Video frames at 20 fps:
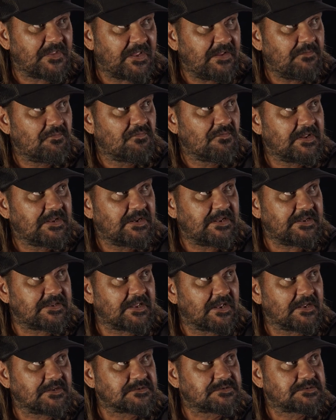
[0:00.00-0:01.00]
he really
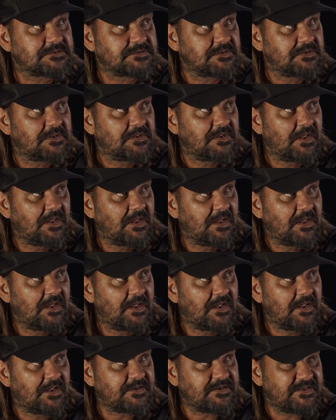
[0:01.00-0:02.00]
does
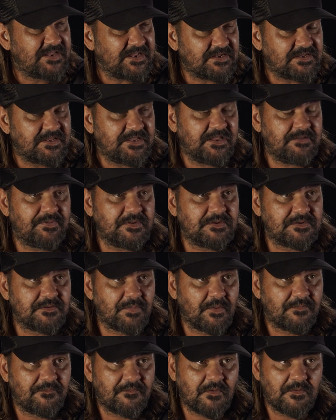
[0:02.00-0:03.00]
dig deep into
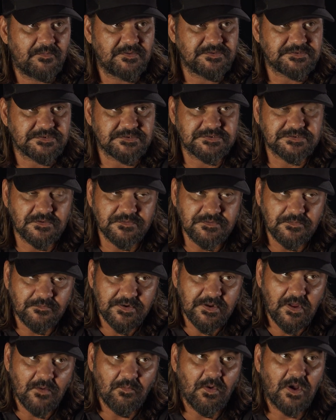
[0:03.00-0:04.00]
performances. So
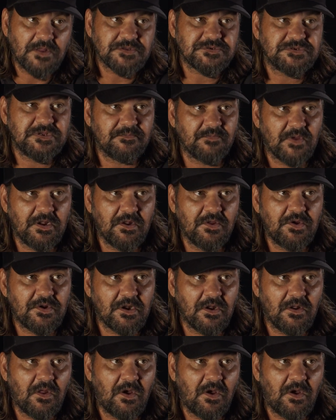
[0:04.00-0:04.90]
when I watch him, I learn a